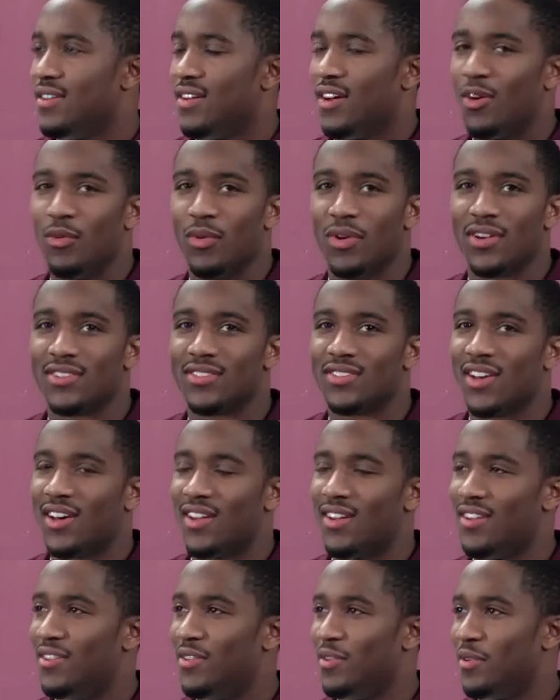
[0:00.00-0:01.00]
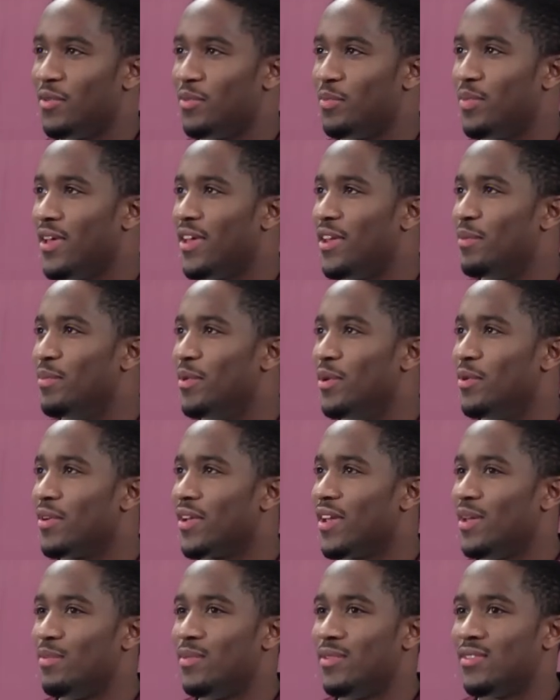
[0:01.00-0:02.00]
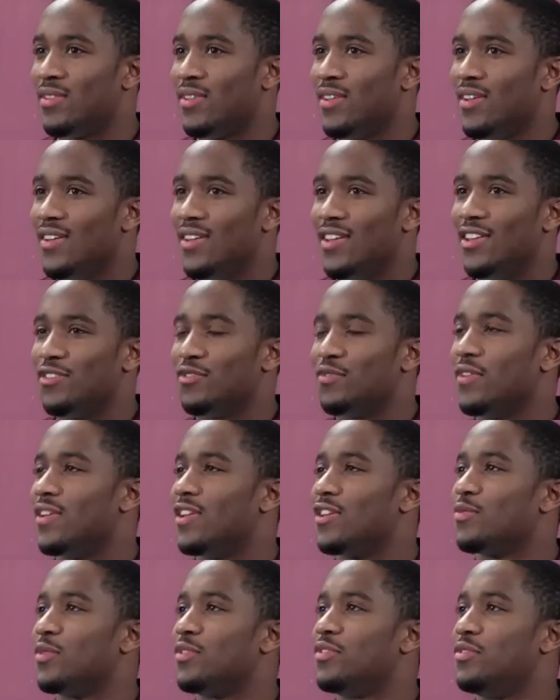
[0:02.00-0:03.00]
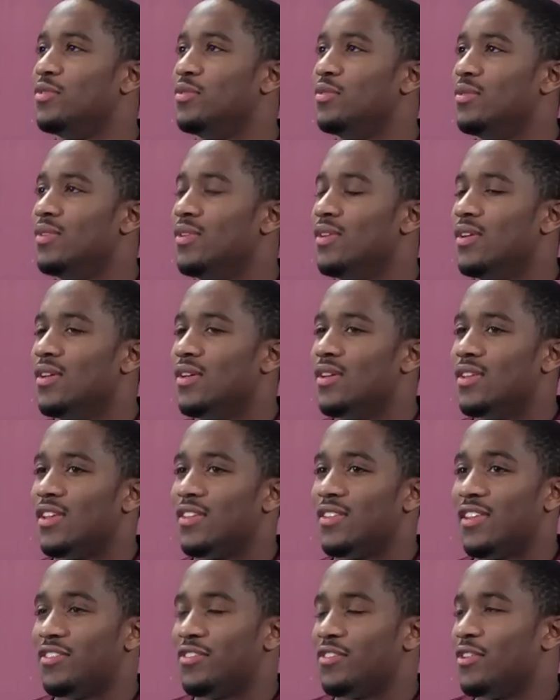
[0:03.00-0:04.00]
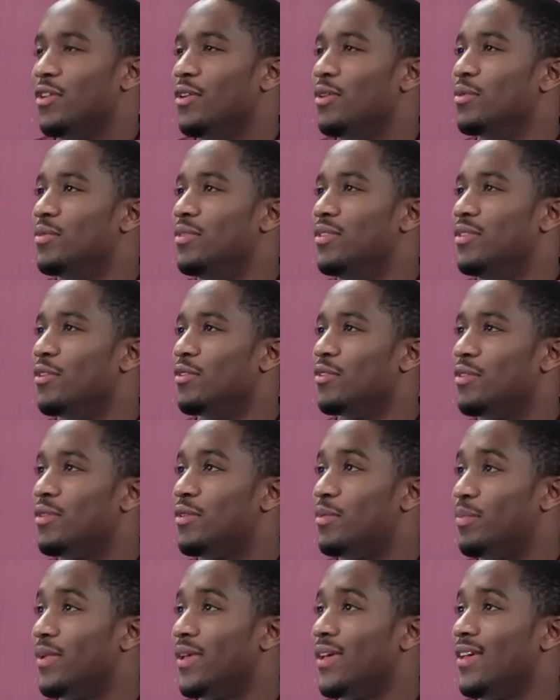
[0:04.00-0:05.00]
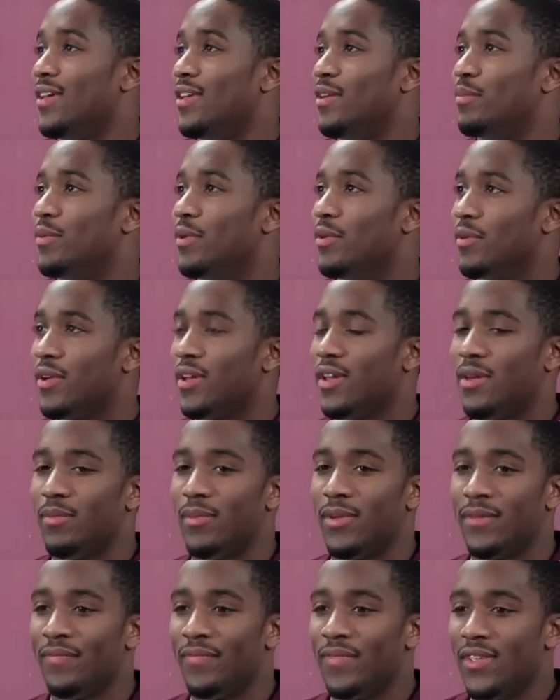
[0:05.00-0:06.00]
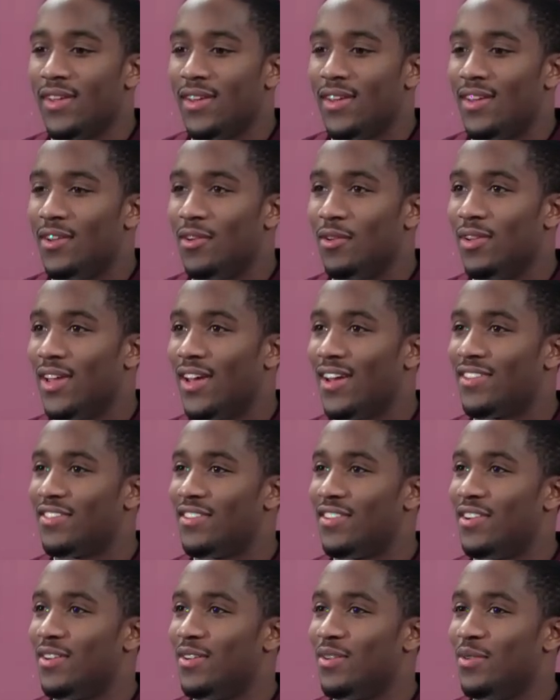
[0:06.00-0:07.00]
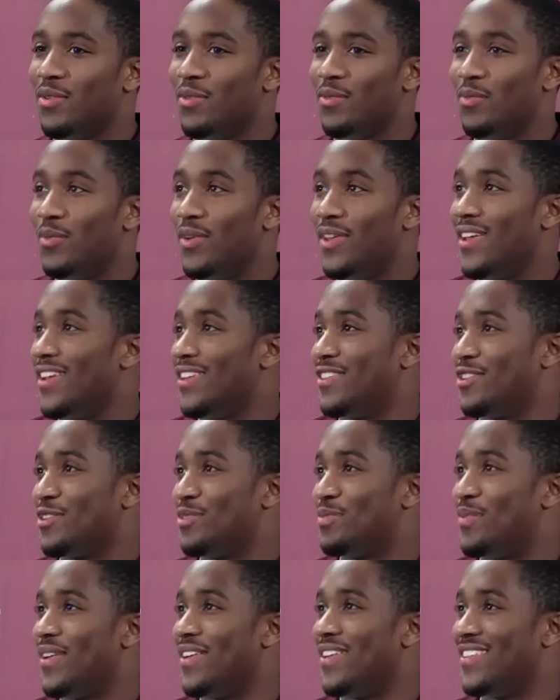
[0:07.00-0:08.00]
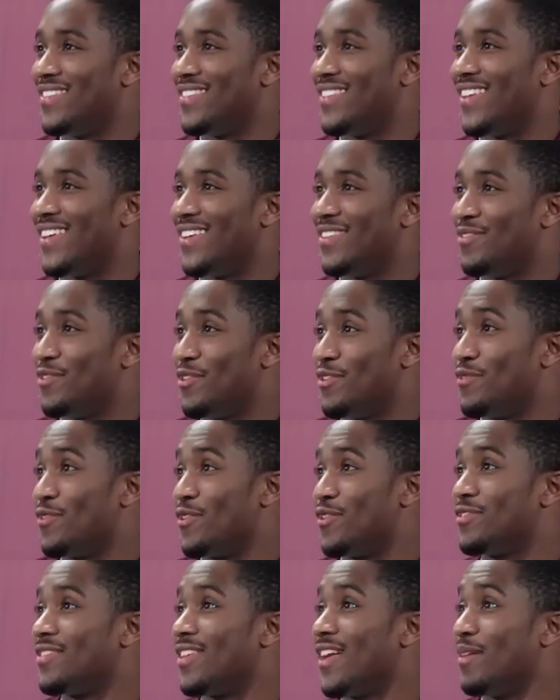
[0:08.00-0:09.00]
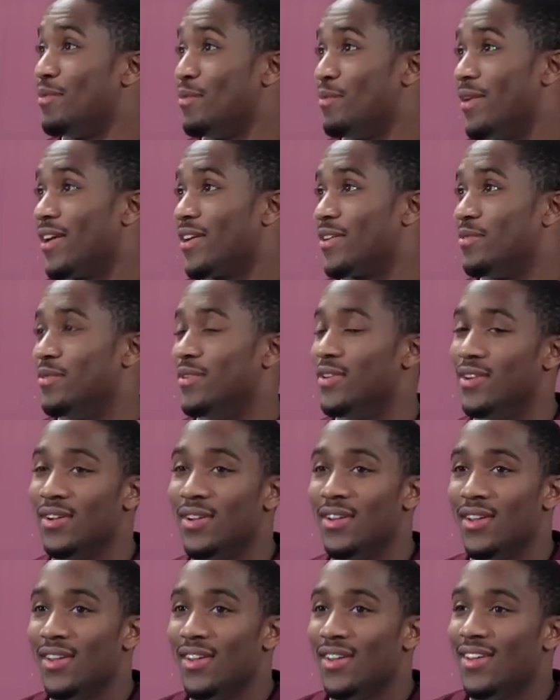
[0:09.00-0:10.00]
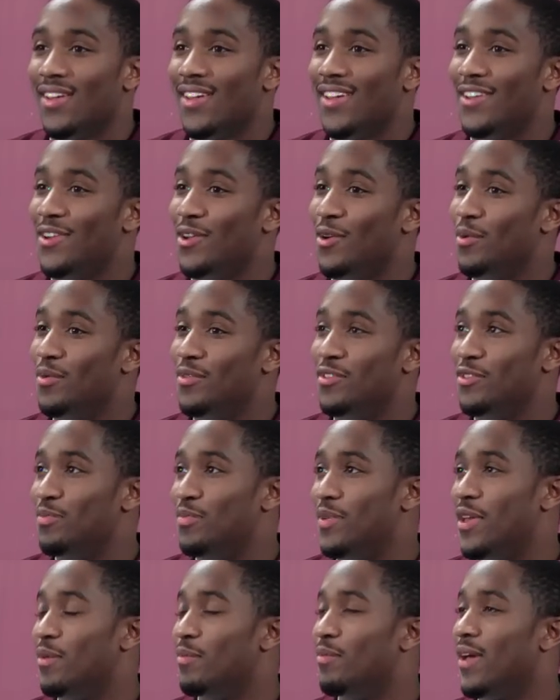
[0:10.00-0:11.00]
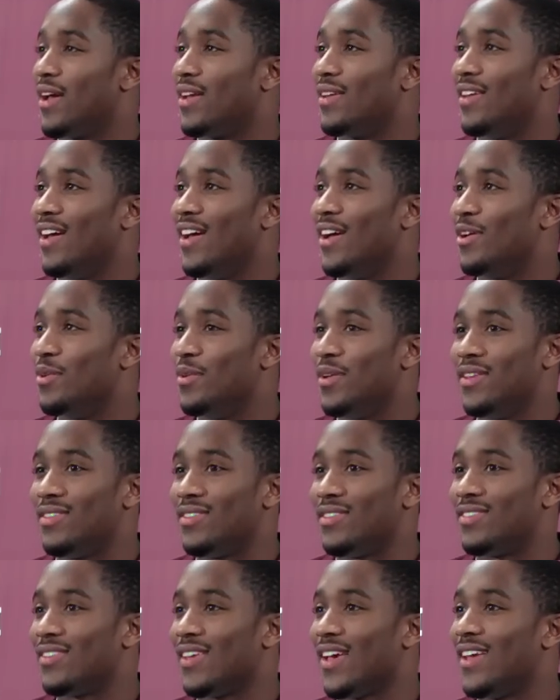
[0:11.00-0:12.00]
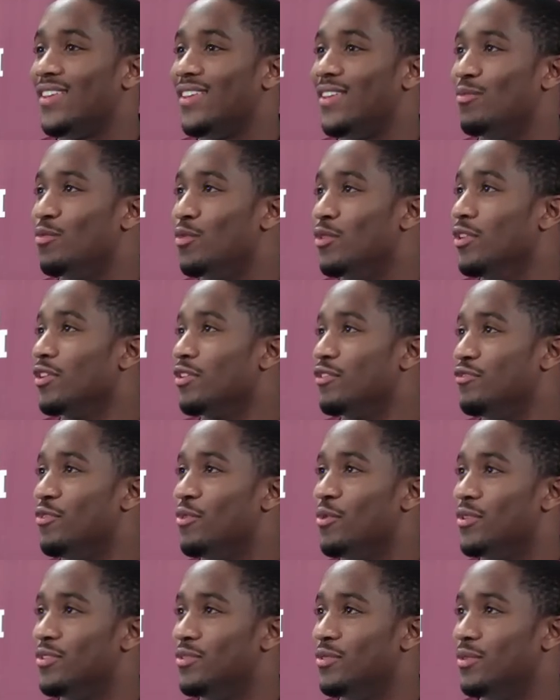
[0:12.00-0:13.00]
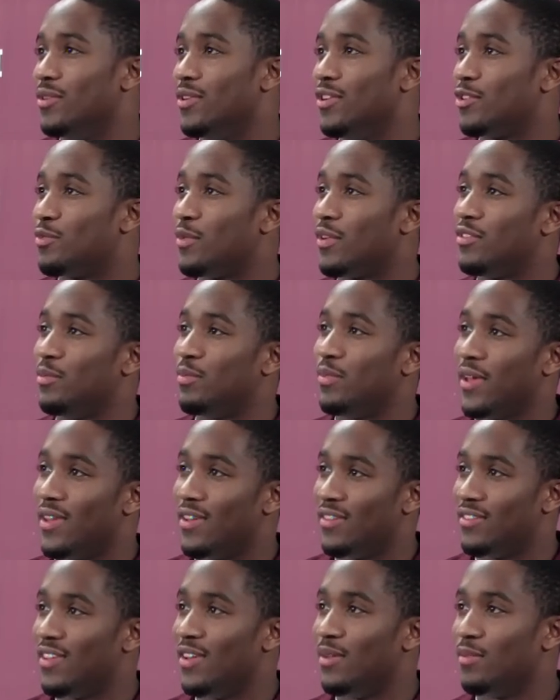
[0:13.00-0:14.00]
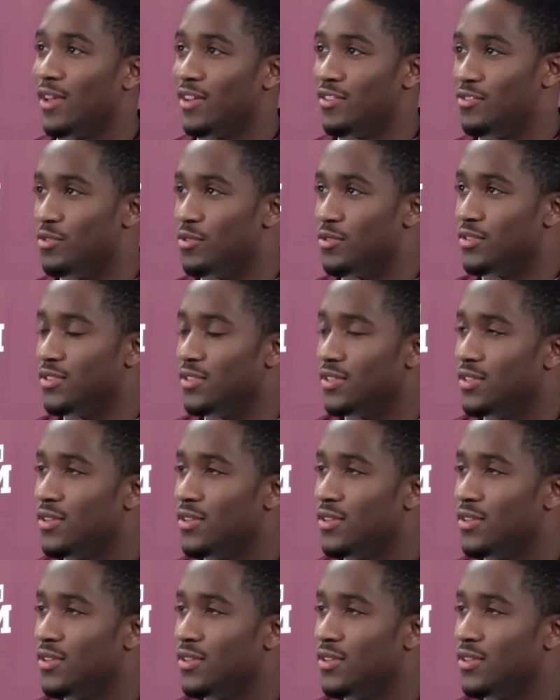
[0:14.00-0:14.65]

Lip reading: Oh, we're excited. You know, to play in a bowl game is fun. That's what you, that's your goal, you know, to play in a bowl game. And, you know, last year we didn't get to experience that for the first time in my career. You know, just being back now, it's exciting and we're looking forward to it, especially playing a team like Georgia.